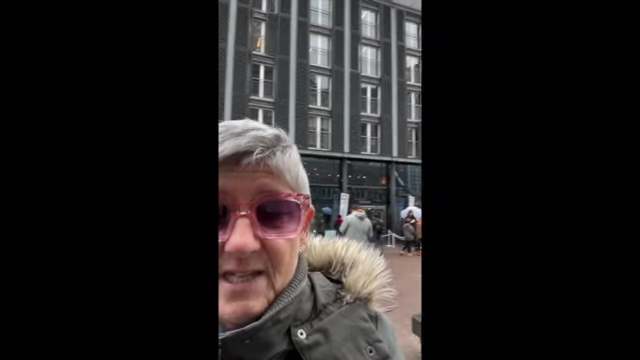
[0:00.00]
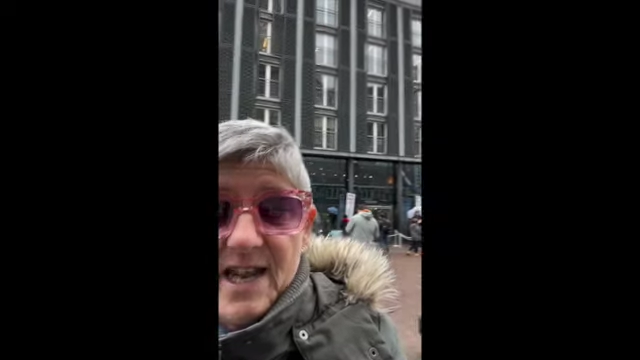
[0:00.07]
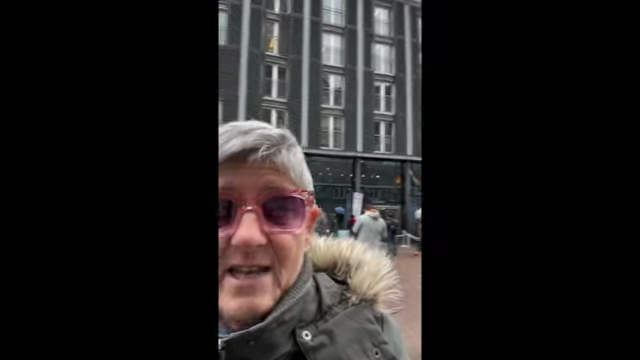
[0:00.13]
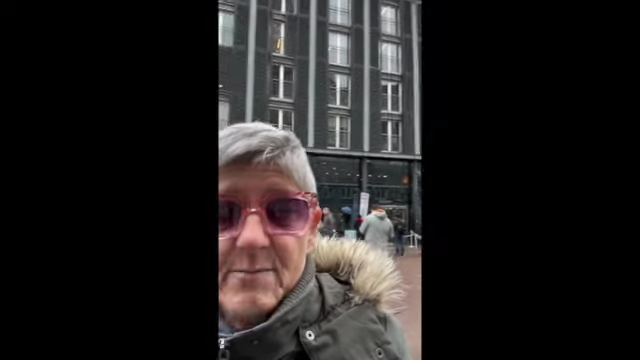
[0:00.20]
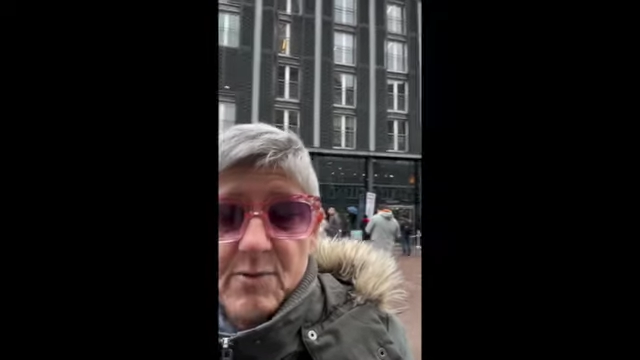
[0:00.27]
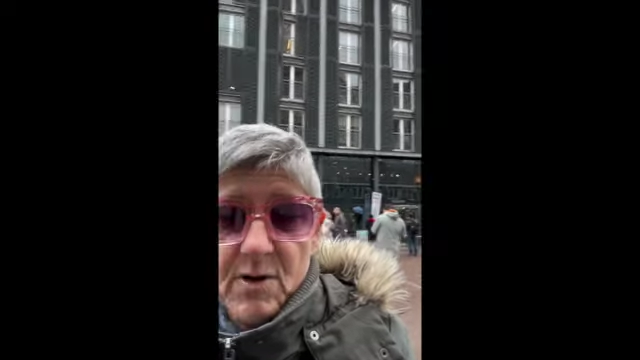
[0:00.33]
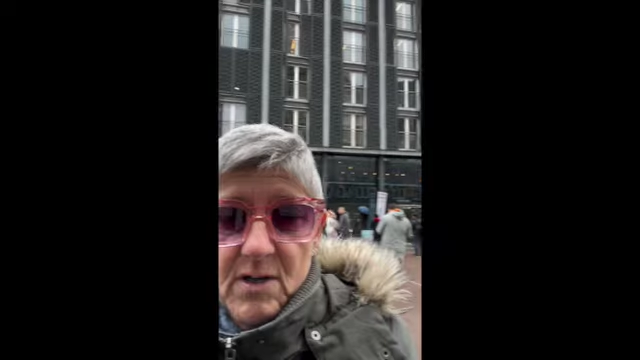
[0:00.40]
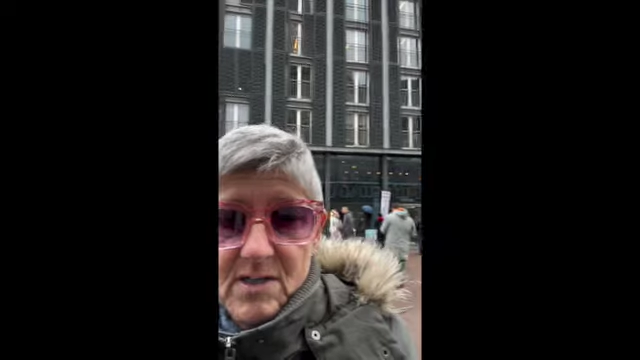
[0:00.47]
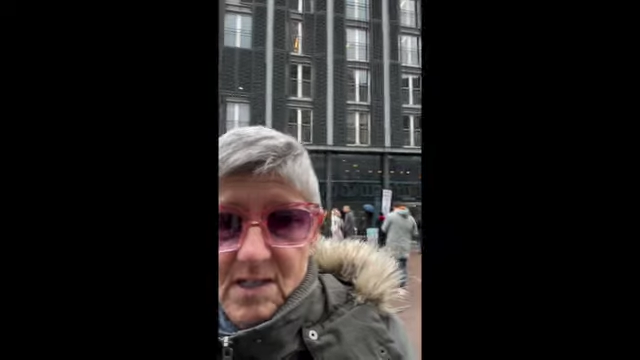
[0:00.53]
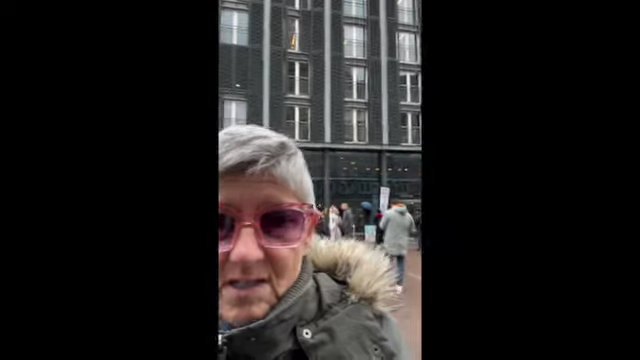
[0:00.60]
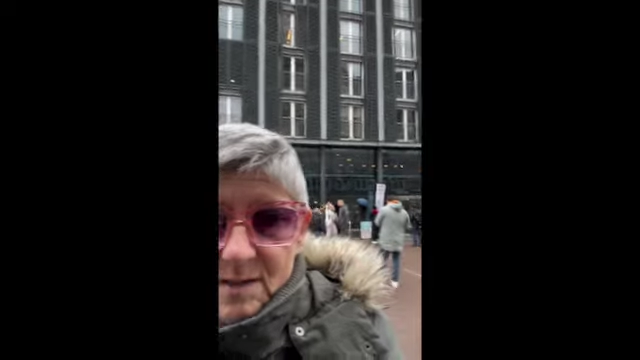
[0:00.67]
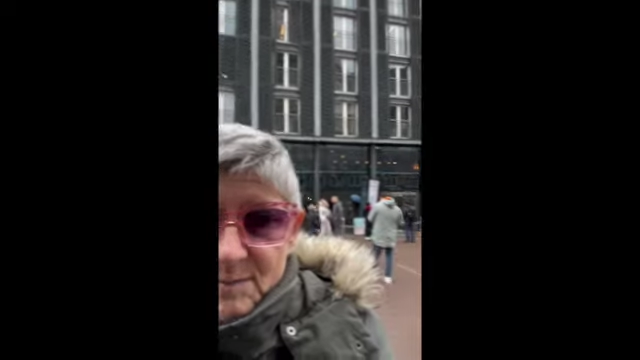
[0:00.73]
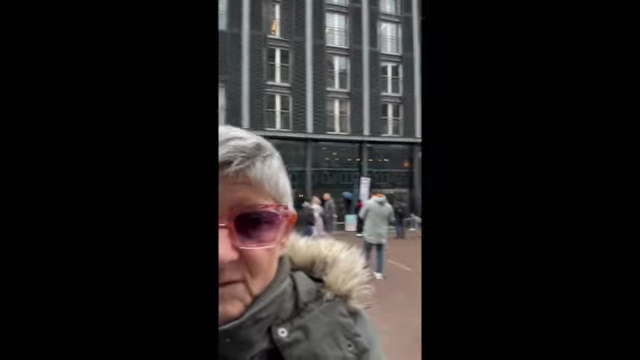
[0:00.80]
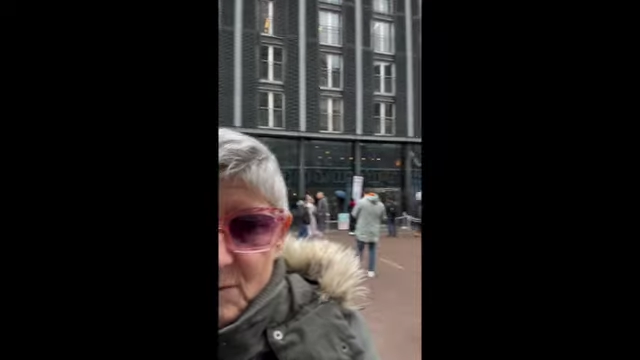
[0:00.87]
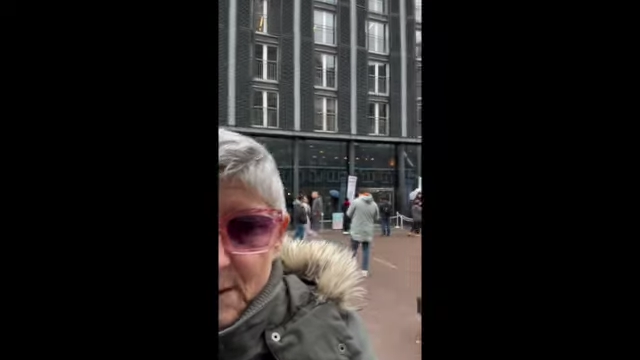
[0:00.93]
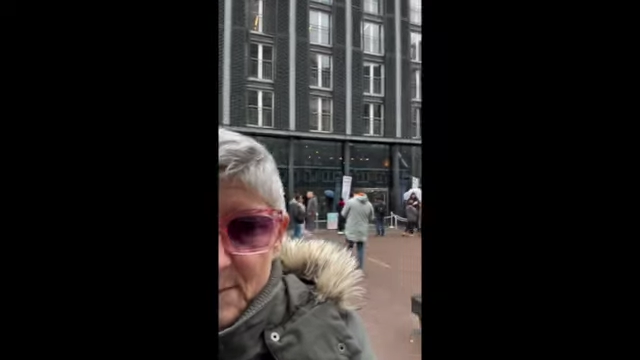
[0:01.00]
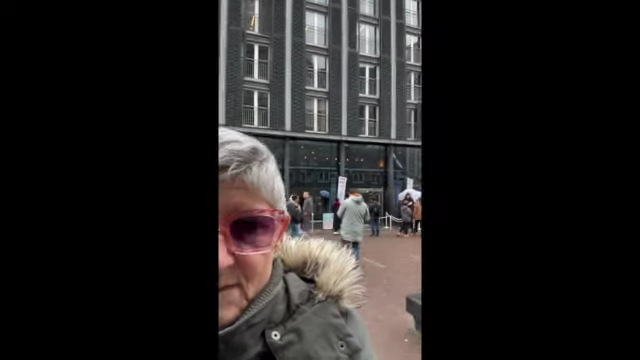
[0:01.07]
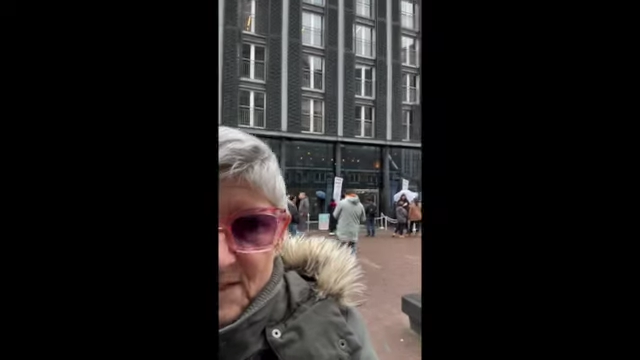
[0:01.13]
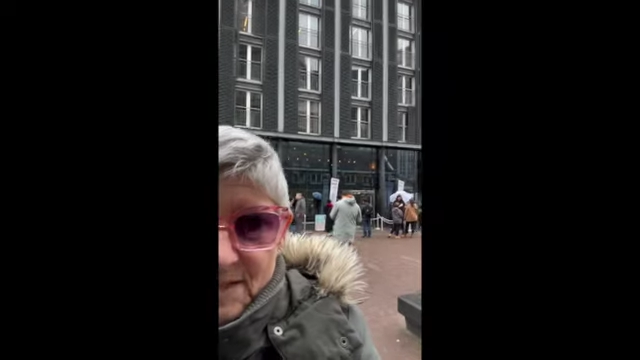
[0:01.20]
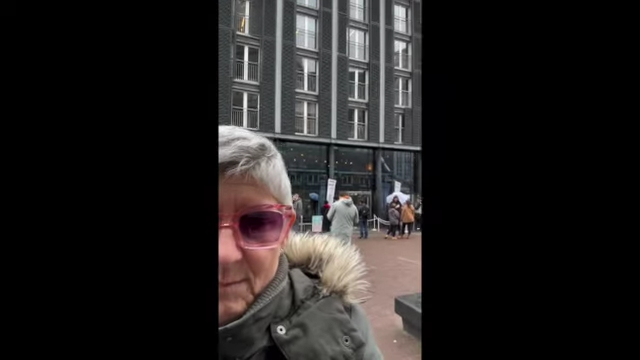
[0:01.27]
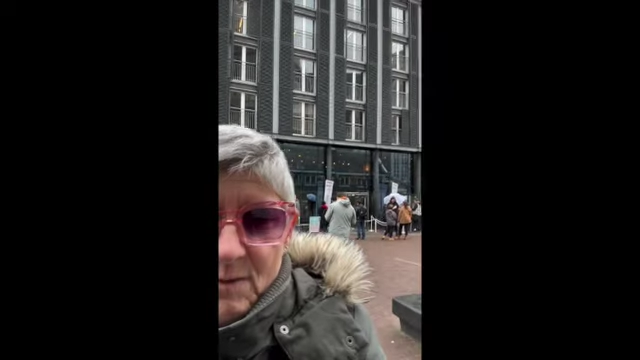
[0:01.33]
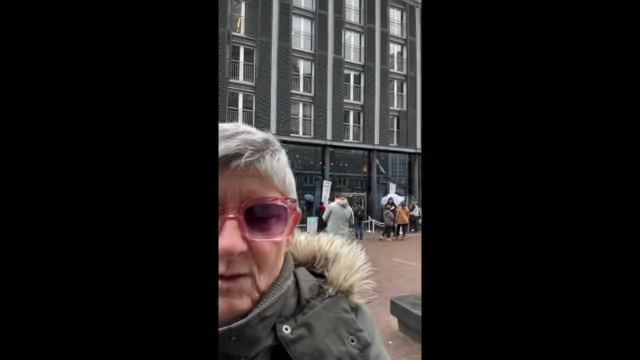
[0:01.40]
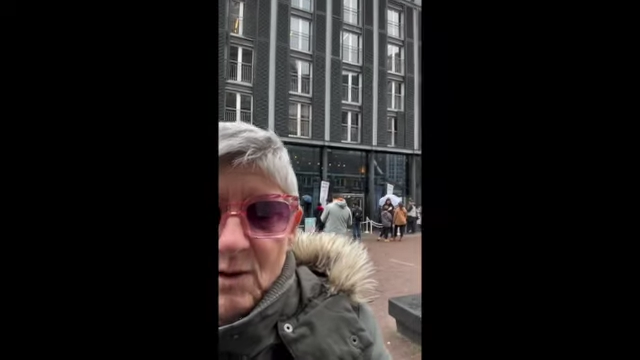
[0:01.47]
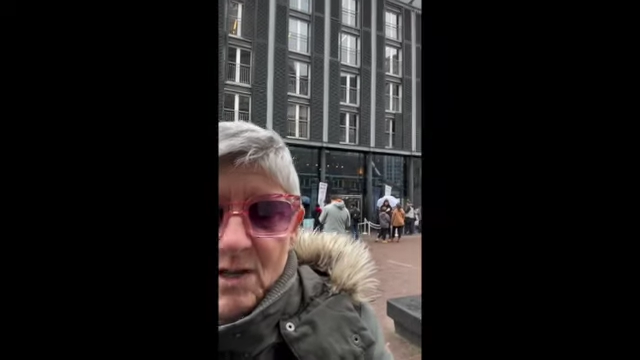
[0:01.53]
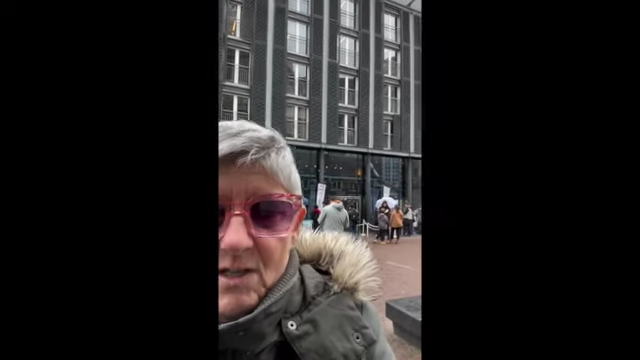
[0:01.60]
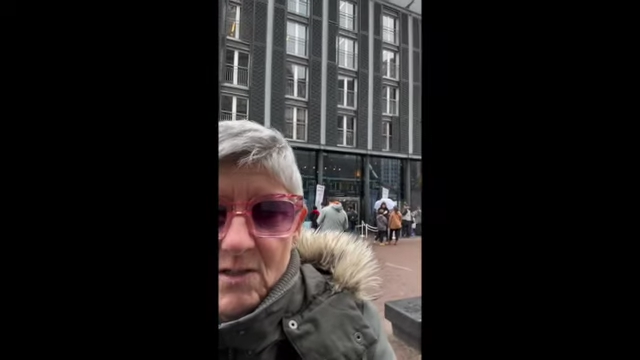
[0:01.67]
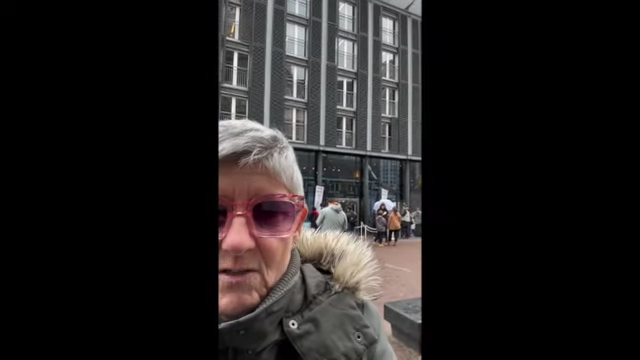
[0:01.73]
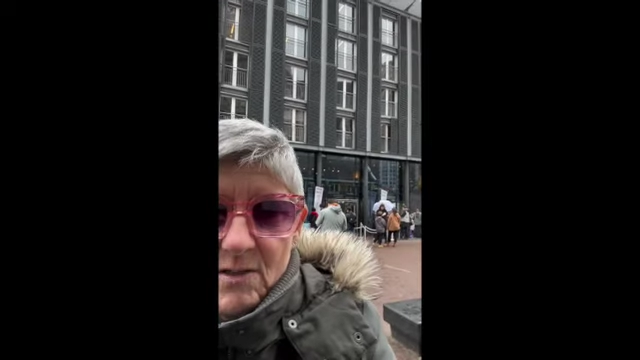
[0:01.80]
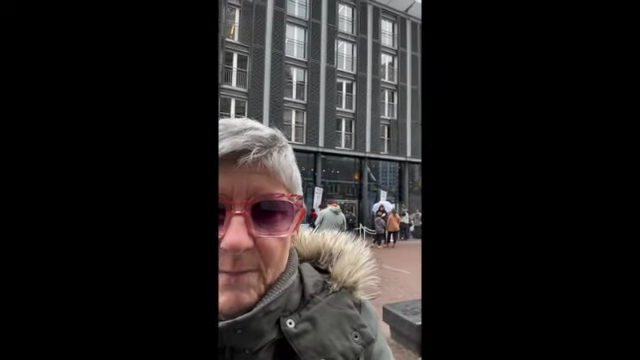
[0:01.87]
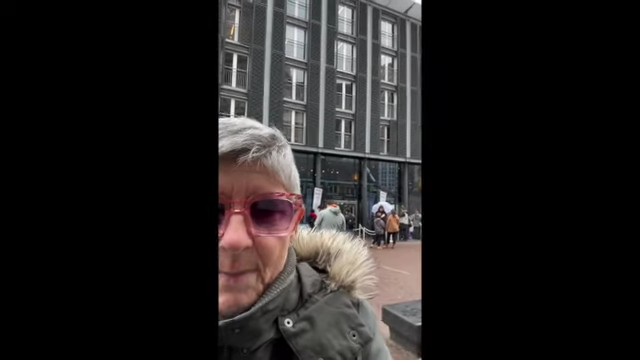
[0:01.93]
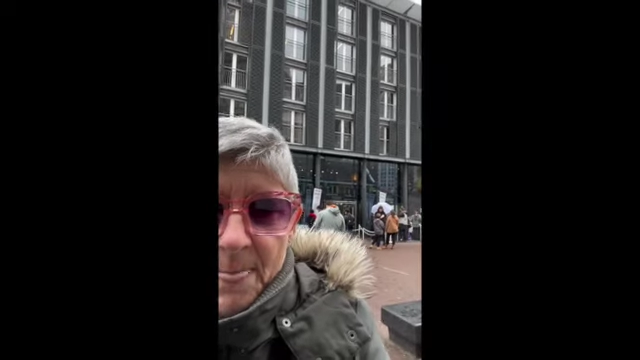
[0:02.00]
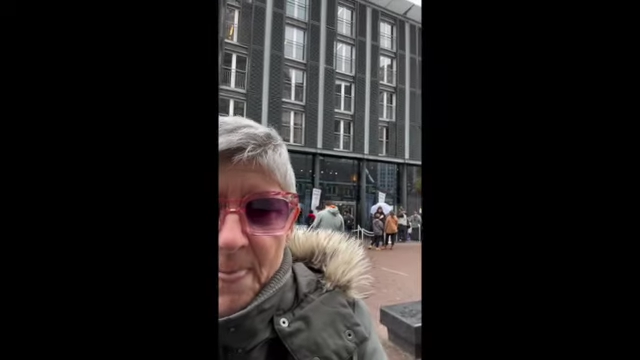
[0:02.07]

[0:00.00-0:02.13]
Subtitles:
in April, because I come to Amsterdam quite a lot,